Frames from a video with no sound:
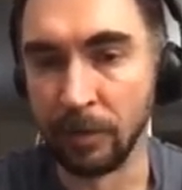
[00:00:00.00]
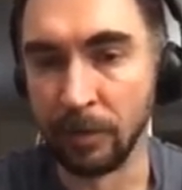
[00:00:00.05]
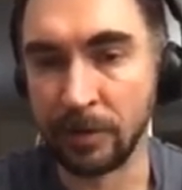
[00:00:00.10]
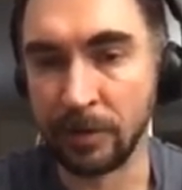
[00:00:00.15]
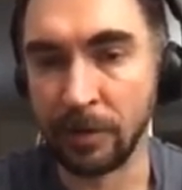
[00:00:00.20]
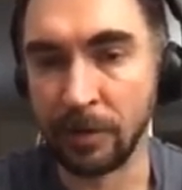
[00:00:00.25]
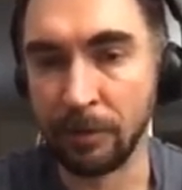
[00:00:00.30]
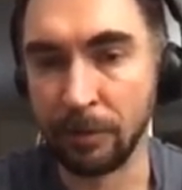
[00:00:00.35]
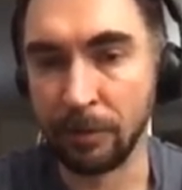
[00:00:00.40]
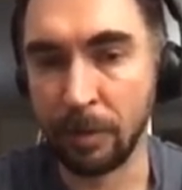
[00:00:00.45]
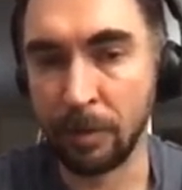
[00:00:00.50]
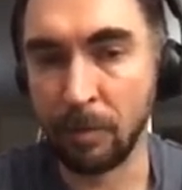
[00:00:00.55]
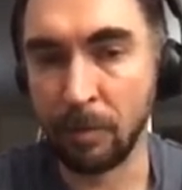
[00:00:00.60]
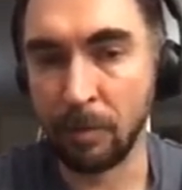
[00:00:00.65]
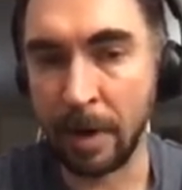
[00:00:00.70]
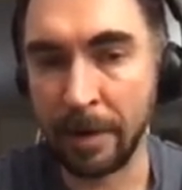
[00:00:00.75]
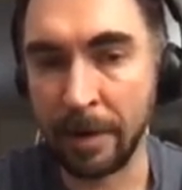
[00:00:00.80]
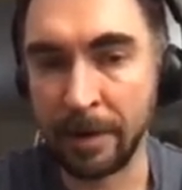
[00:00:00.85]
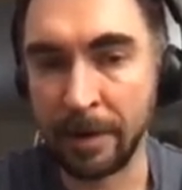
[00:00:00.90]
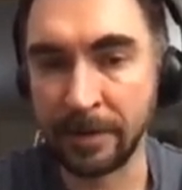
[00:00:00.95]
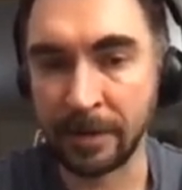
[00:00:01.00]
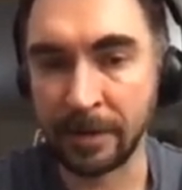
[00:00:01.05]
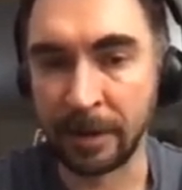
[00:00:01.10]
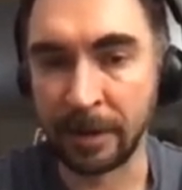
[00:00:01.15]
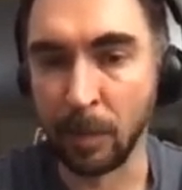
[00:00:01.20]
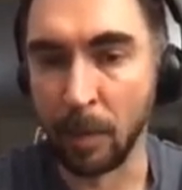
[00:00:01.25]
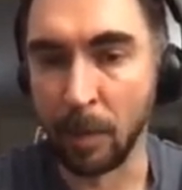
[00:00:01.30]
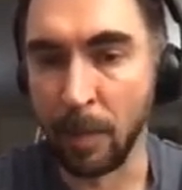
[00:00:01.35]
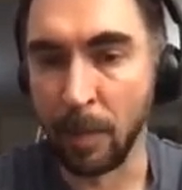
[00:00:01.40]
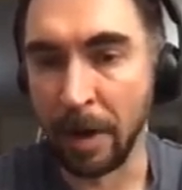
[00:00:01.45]
software wallets and
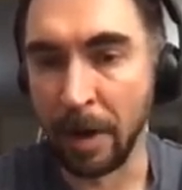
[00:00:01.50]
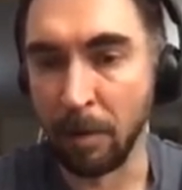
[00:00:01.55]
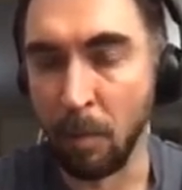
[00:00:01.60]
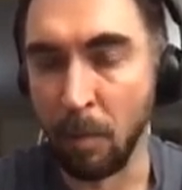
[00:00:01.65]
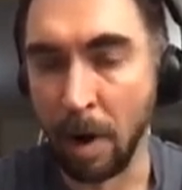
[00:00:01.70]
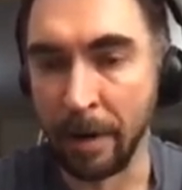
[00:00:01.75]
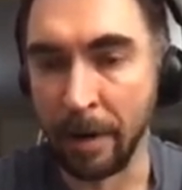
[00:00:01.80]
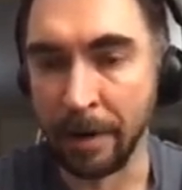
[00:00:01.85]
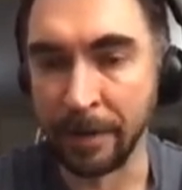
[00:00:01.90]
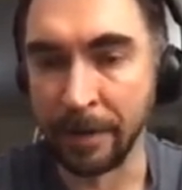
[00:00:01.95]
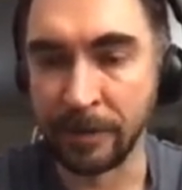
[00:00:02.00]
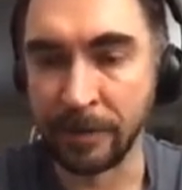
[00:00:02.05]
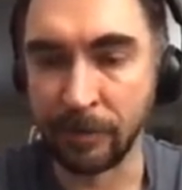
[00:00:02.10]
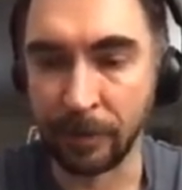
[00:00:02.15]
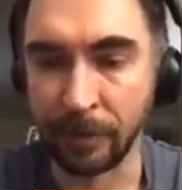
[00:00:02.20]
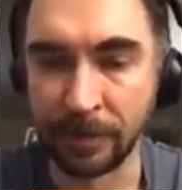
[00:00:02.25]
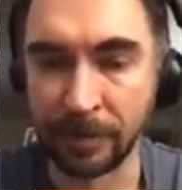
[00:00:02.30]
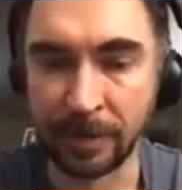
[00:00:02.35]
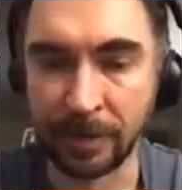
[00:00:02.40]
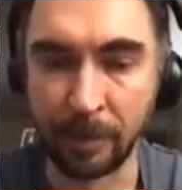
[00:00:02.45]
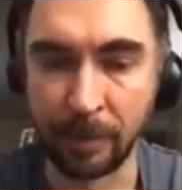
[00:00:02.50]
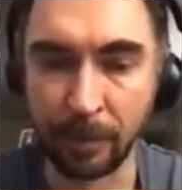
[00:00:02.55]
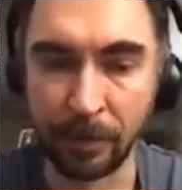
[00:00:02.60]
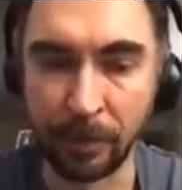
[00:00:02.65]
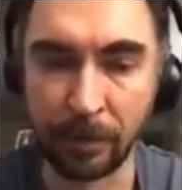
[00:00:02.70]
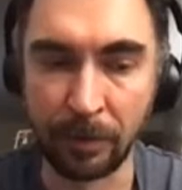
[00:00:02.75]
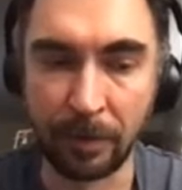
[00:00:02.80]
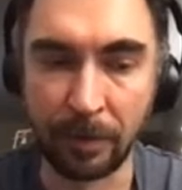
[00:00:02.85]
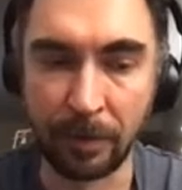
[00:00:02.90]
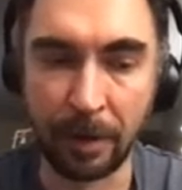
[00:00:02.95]
mobile wallets, for
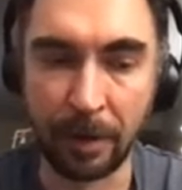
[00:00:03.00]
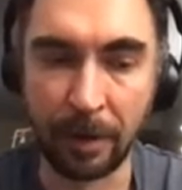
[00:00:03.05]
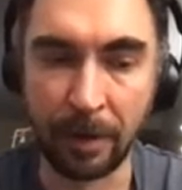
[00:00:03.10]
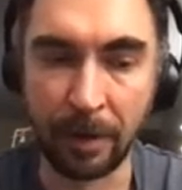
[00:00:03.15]
example,